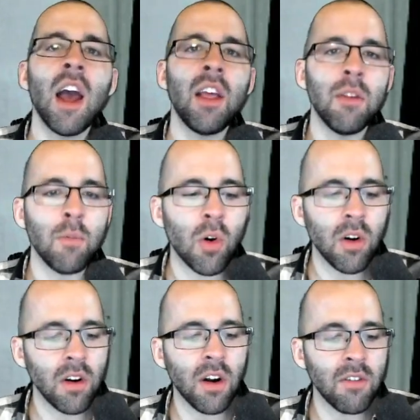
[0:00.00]
And the
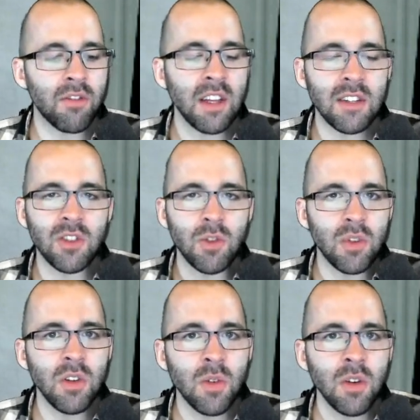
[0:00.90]
more of these you
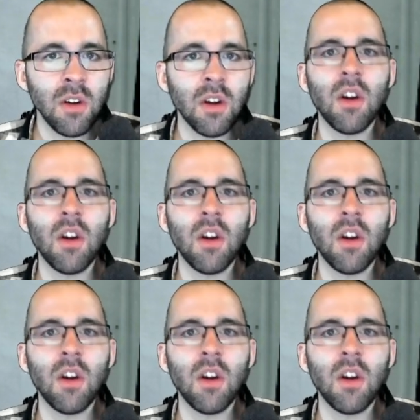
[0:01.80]
do,